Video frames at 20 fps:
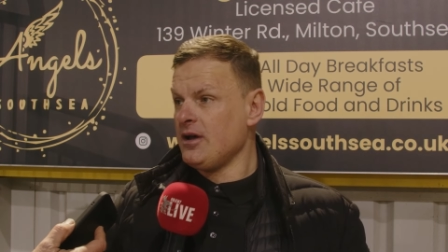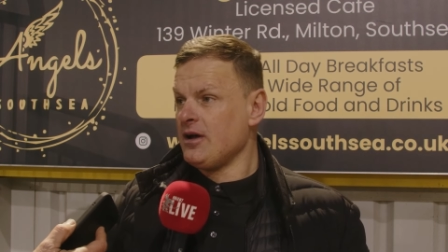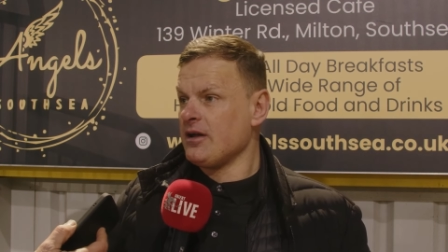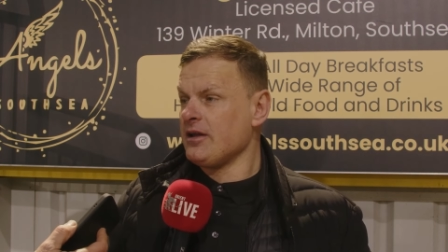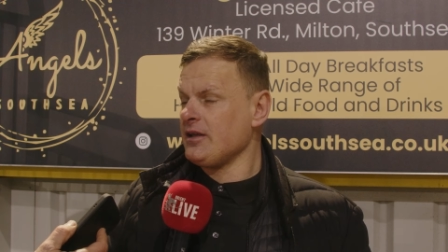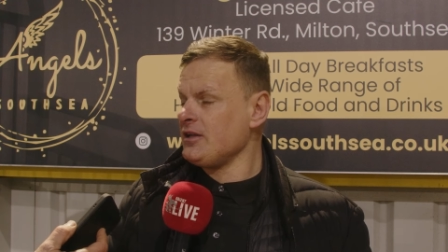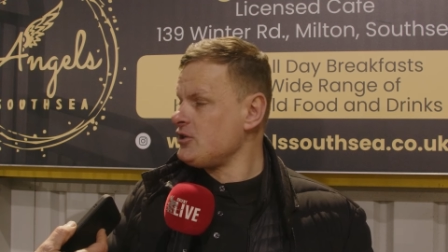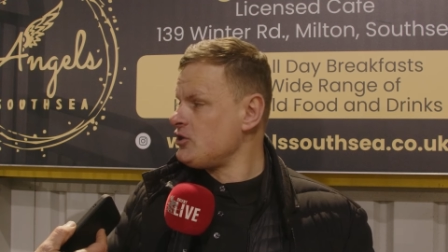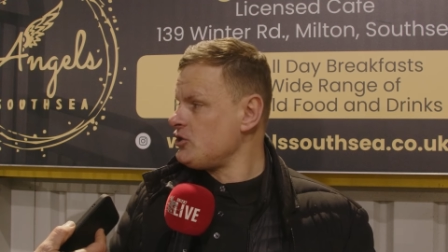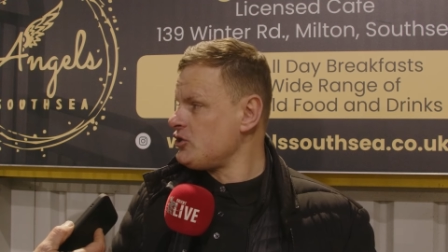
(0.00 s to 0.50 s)
I
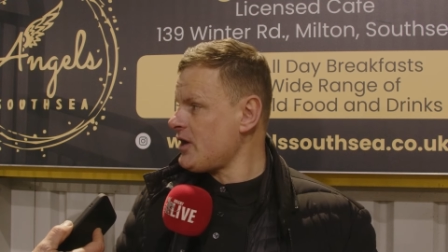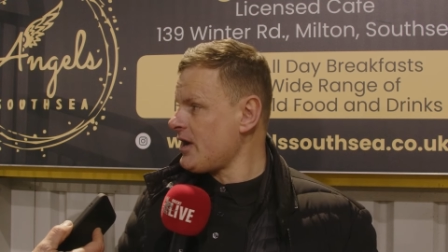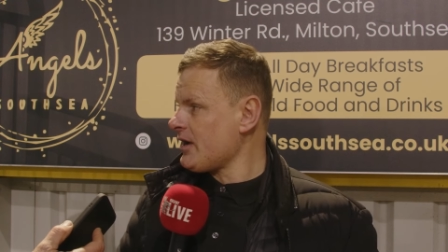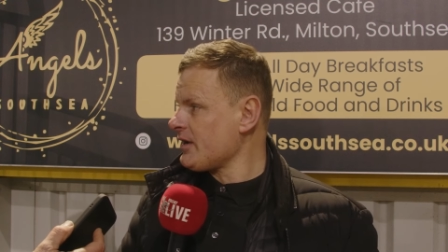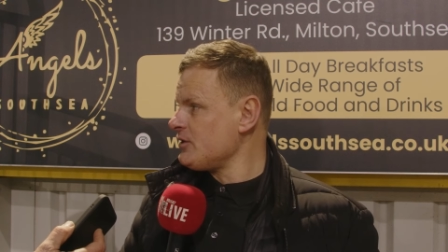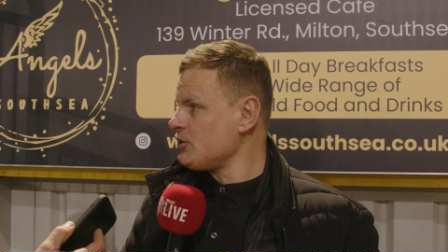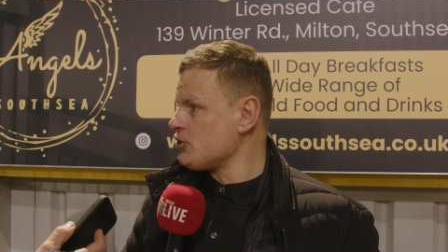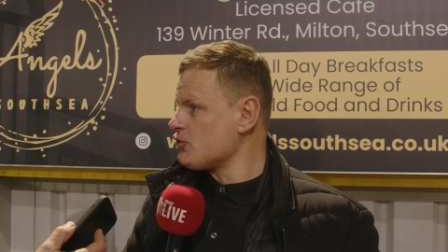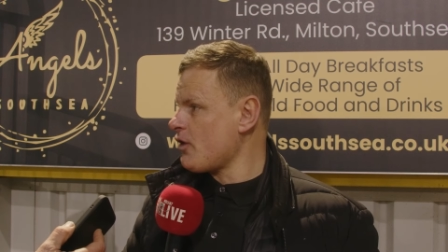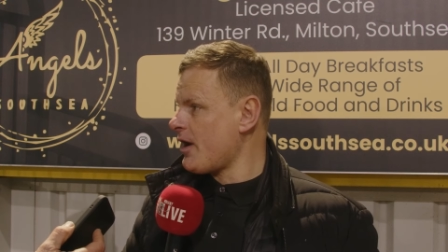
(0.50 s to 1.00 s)
think
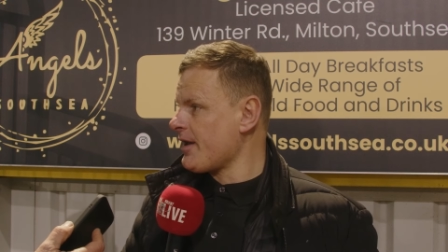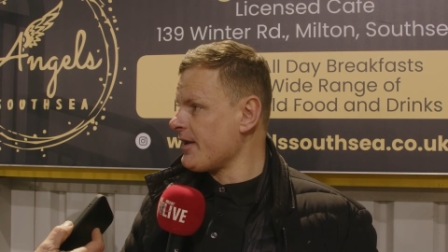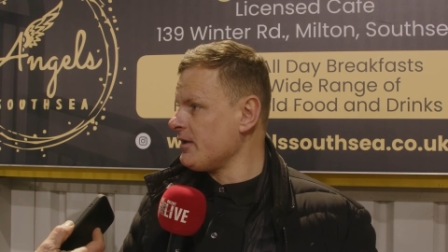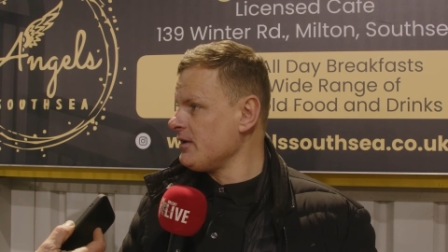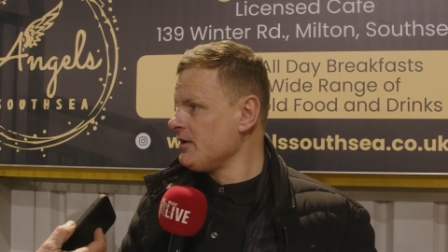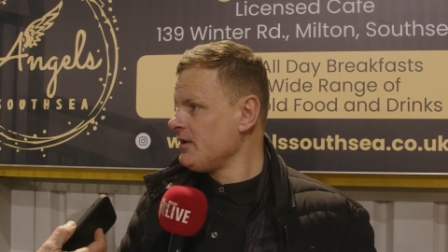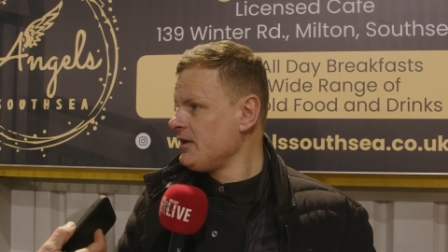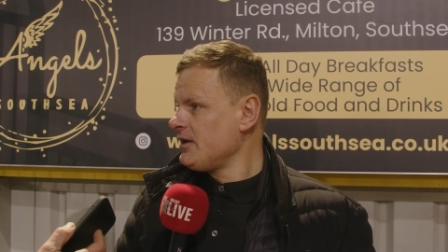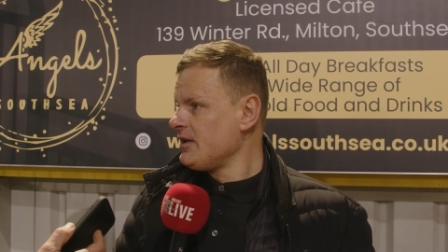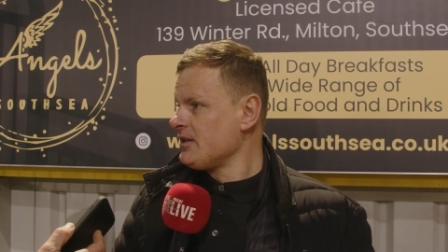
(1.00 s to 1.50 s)
Shaki's trying to
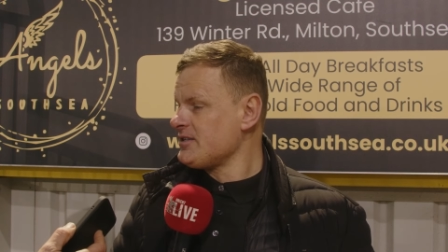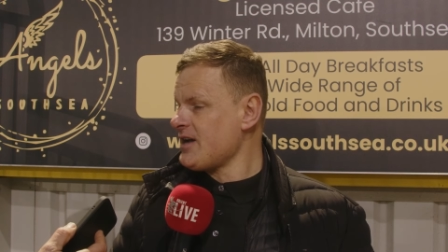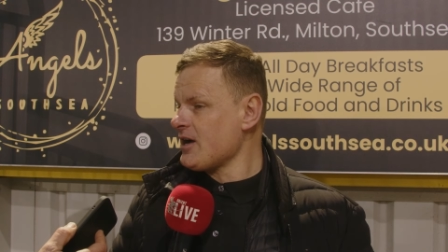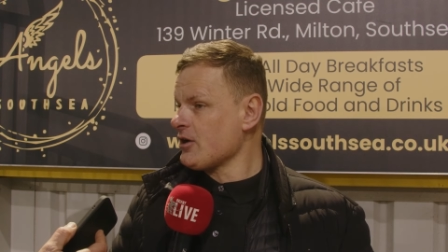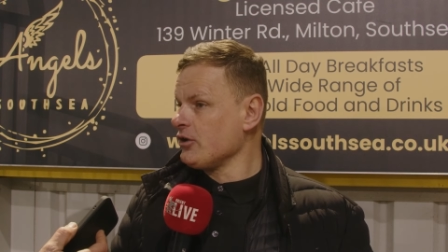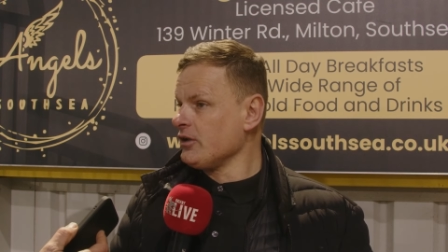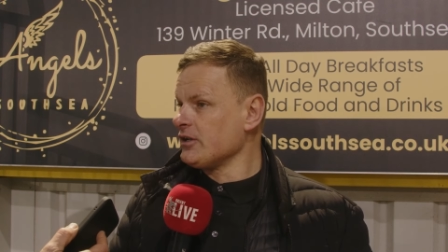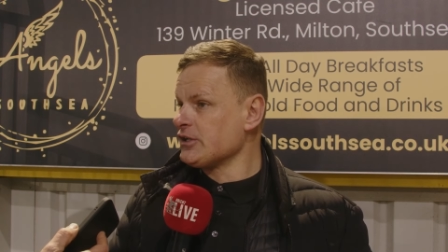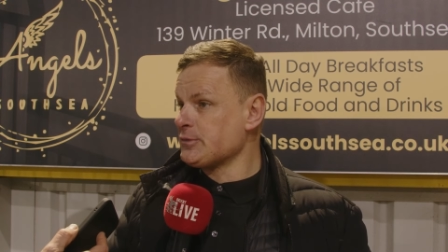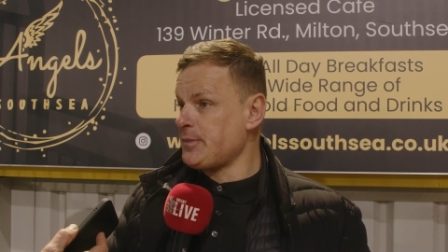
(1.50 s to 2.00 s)

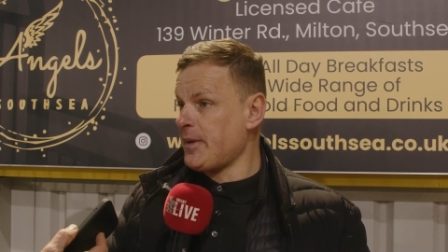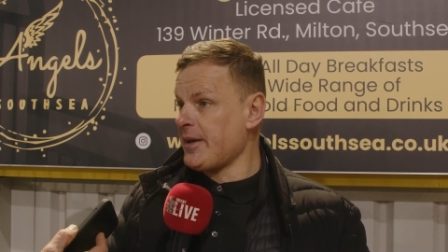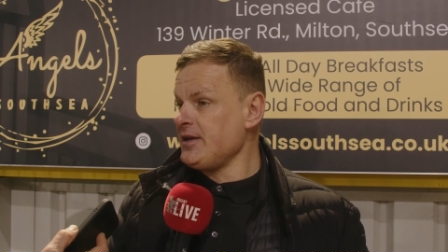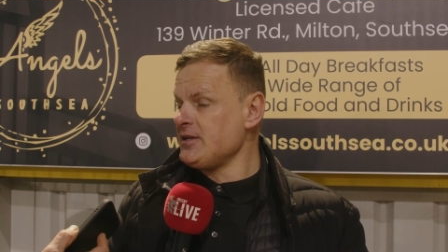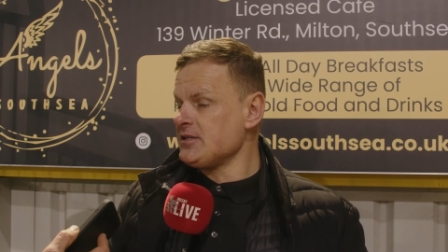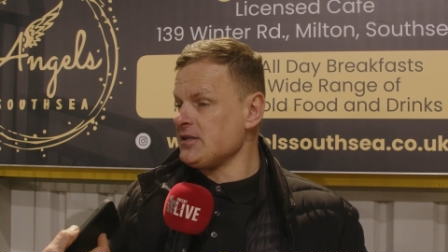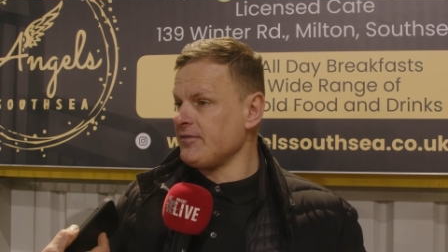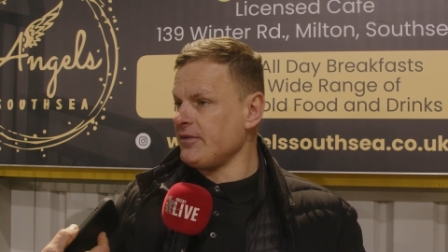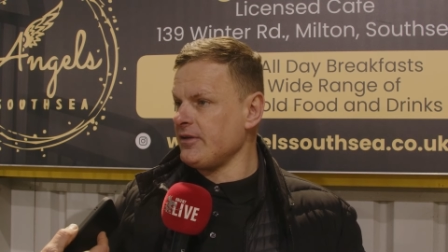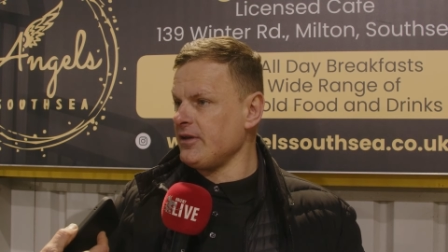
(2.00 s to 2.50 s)
tackle the
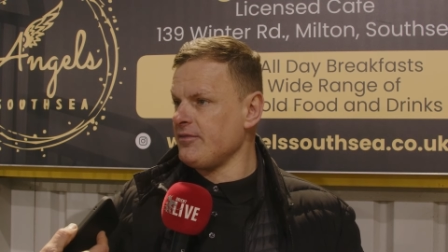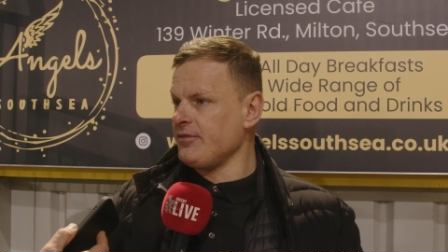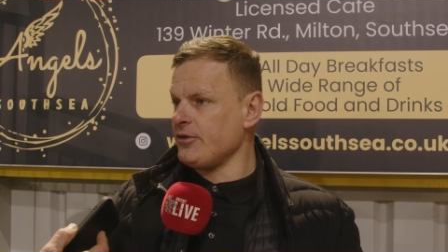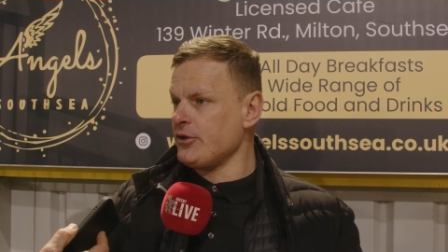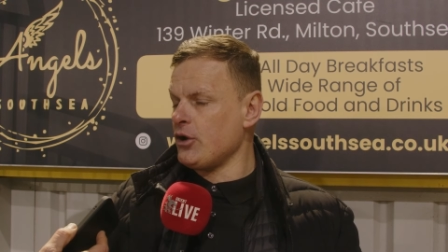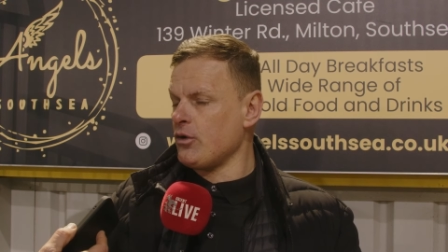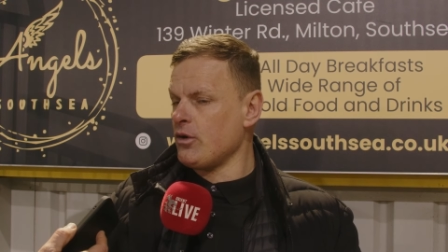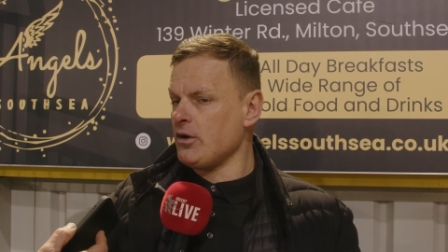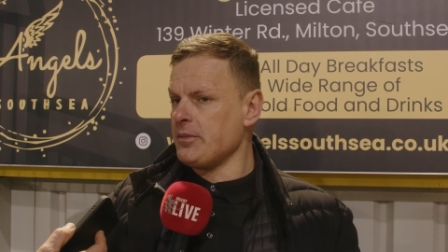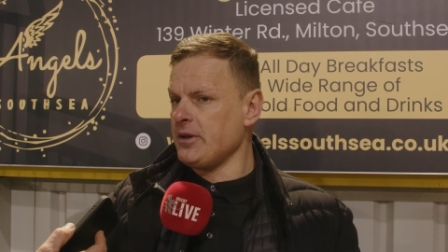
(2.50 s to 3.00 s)
space, if you, if you
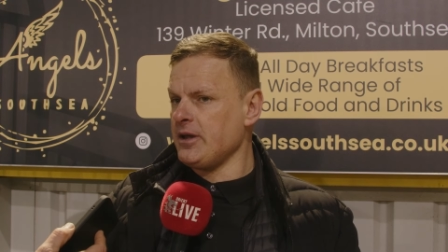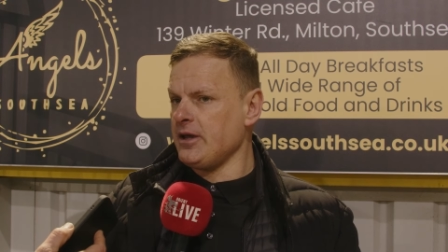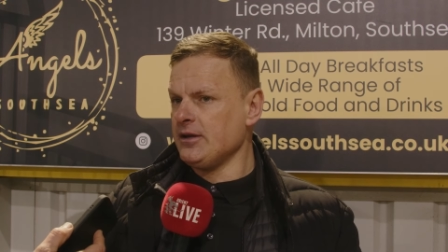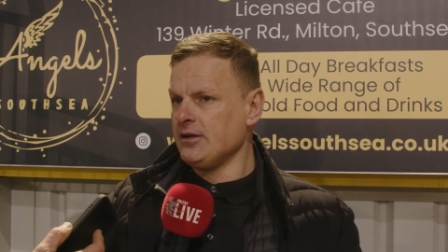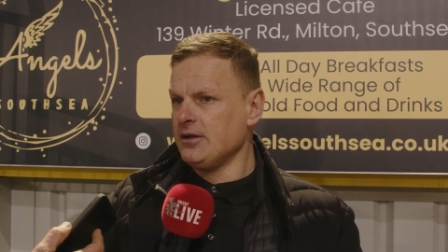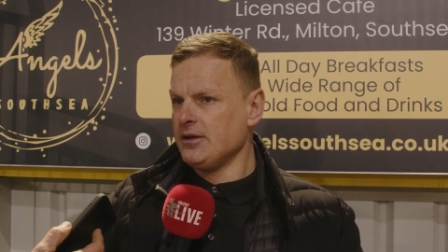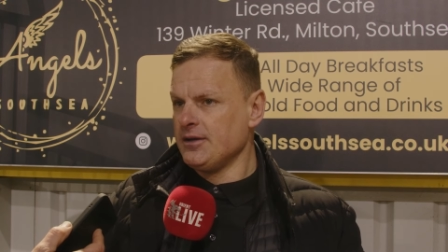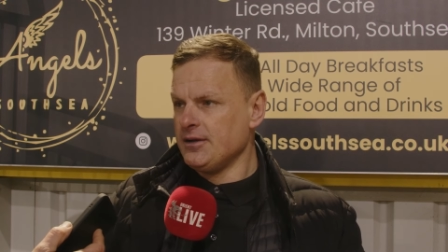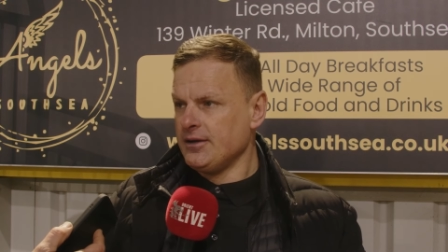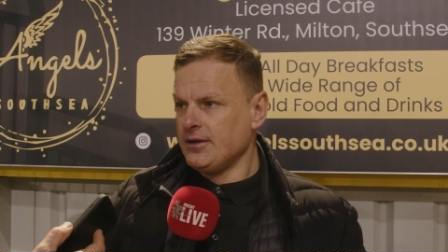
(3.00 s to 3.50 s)
know what I mean.
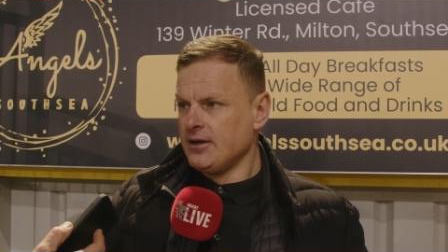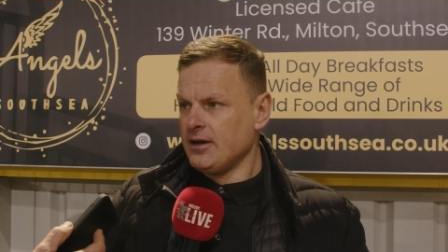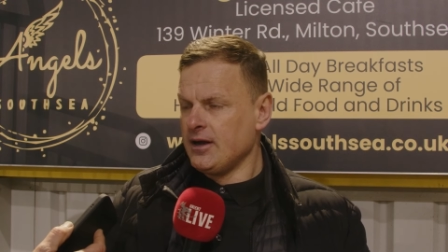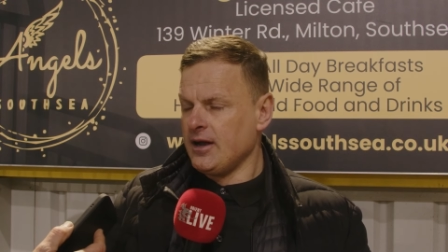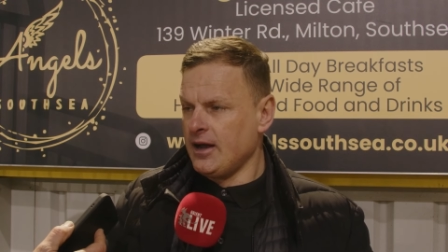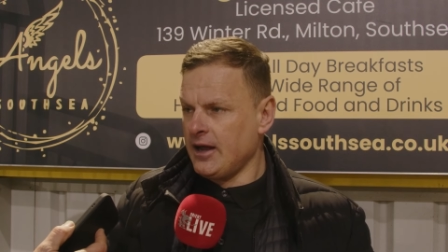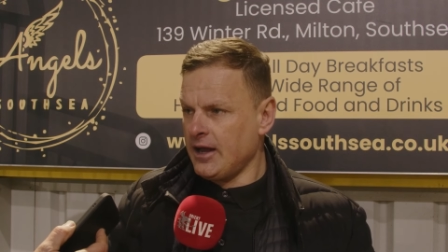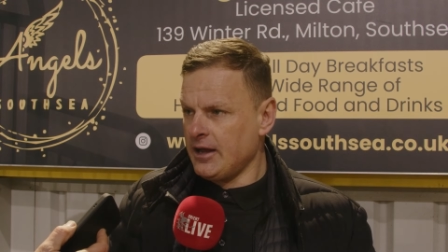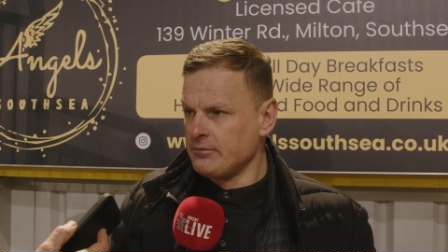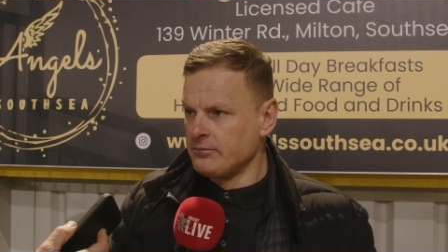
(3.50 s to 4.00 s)

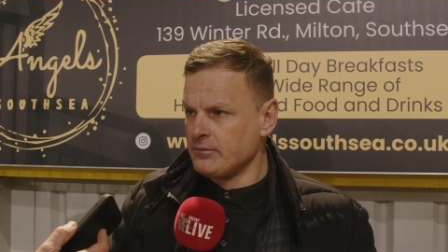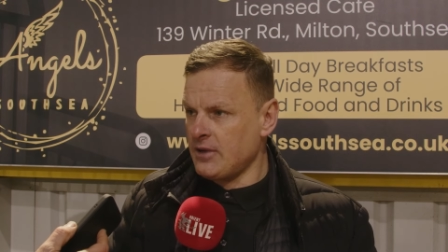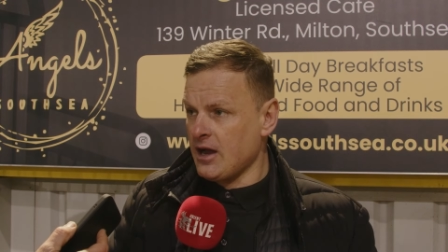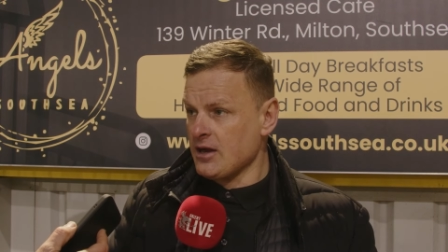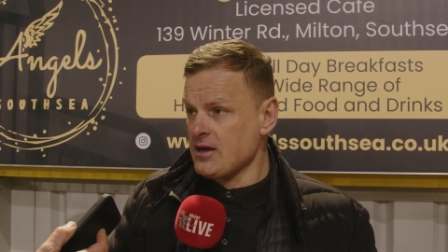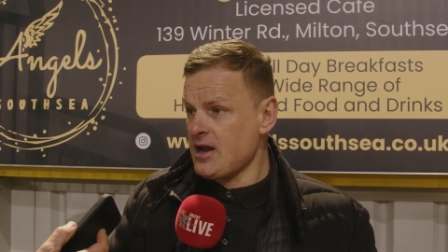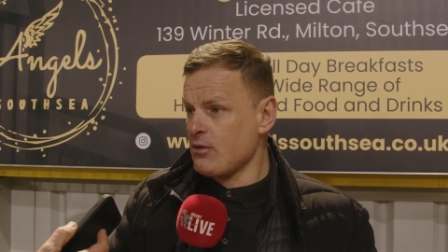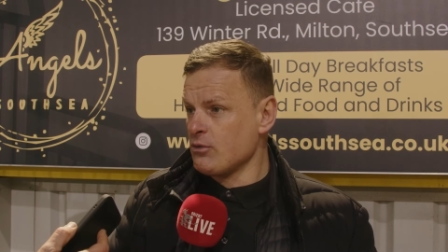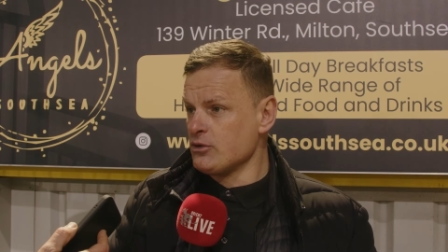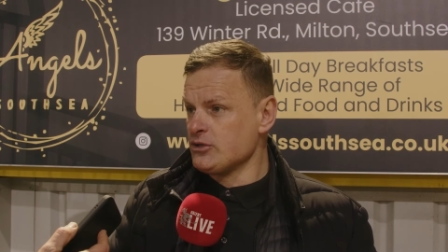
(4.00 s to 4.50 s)
Um,
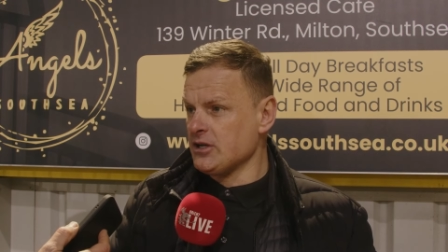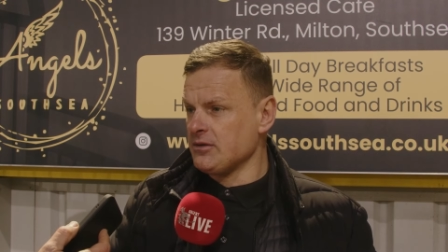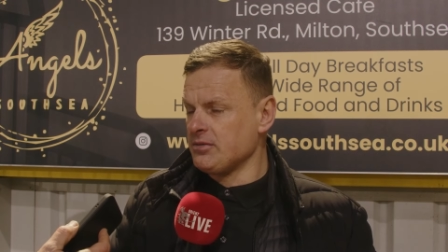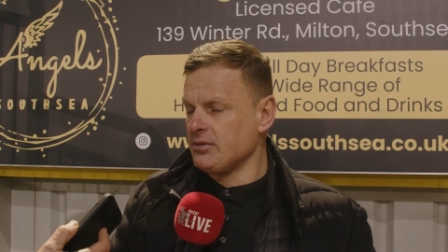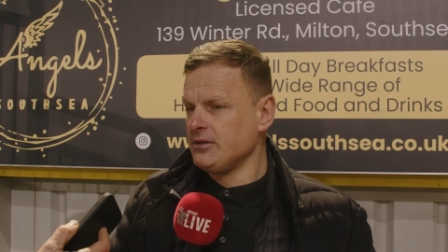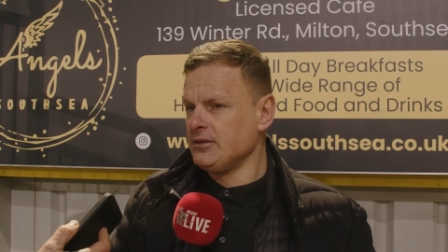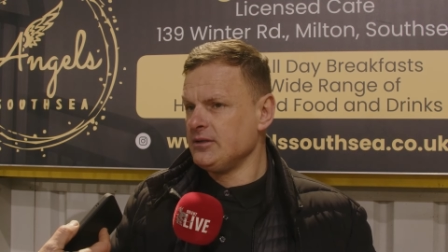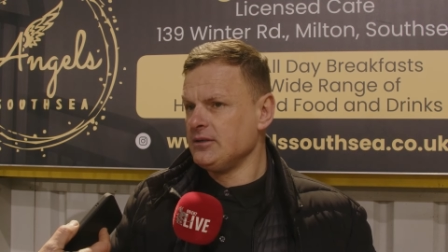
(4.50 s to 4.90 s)
and that was a.